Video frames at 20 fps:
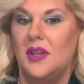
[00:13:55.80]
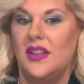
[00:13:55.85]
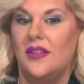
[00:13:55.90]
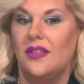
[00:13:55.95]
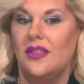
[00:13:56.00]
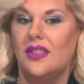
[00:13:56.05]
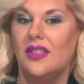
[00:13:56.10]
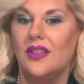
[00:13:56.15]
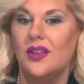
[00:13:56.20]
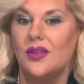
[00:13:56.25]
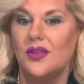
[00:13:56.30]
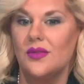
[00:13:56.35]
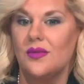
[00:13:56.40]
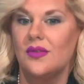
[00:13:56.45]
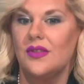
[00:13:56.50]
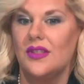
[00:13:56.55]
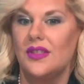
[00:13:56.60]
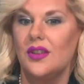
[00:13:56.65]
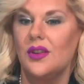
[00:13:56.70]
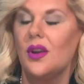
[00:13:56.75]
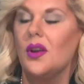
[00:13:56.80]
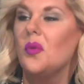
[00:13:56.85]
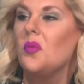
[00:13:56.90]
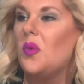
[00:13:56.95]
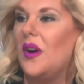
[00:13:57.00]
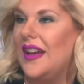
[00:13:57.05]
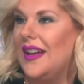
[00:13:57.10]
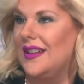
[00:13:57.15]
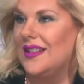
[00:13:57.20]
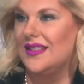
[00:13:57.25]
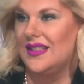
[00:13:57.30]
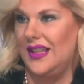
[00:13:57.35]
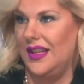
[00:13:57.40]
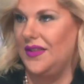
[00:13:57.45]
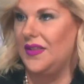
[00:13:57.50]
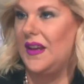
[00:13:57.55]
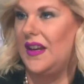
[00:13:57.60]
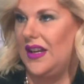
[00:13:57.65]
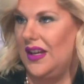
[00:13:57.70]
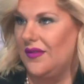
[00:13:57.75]
I mean, there are ways
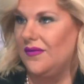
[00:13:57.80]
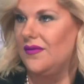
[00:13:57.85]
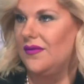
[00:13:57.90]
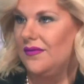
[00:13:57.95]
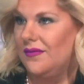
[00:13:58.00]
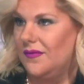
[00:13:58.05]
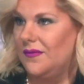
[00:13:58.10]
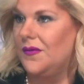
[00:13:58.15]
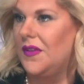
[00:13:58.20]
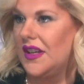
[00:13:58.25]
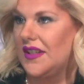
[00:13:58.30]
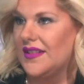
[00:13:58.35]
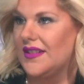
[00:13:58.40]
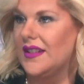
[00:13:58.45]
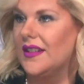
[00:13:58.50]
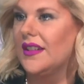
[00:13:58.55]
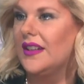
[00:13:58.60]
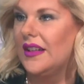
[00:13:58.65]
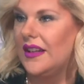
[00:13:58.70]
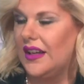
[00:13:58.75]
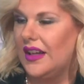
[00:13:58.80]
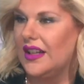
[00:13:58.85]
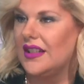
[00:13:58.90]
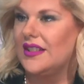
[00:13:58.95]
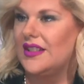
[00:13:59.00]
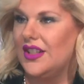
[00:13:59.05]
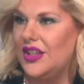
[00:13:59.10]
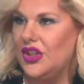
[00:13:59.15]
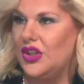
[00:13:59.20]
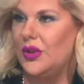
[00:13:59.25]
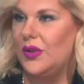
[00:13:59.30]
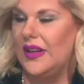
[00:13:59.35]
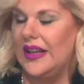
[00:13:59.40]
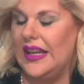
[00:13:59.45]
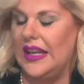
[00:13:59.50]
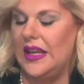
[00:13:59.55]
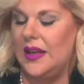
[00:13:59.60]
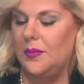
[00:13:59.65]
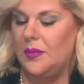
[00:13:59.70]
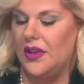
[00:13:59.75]
that they can fix it and continue to
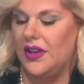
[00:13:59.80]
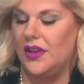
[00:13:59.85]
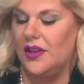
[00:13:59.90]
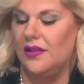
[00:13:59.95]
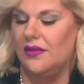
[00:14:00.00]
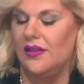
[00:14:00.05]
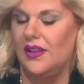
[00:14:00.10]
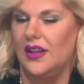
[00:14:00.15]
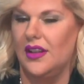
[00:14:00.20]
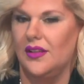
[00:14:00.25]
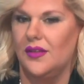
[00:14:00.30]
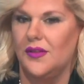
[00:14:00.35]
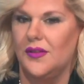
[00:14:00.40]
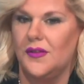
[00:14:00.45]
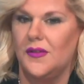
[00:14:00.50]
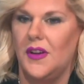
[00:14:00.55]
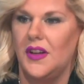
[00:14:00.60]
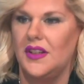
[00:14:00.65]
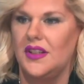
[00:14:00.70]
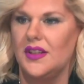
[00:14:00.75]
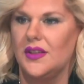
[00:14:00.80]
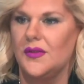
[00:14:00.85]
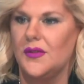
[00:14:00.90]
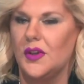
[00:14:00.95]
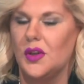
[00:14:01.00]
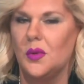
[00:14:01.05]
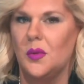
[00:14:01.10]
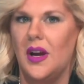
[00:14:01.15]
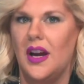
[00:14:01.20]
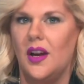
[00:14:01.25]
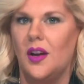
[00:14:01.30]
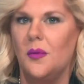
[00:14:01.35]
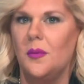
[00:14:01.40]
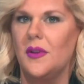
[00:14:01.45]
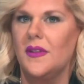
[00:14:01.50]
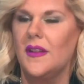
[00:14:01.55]
keep it funded for a while,